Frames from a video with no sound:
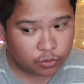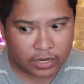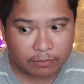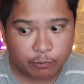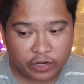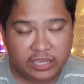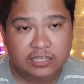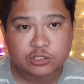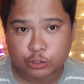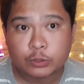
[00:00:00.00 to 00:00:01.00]
or like
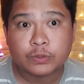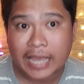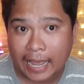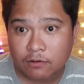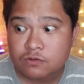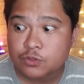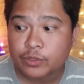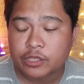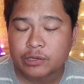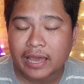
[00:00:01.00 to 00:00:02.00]
bring two gowns
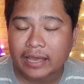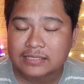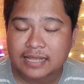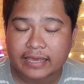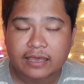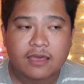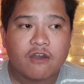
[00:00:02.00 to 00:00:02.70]
with you guys, like,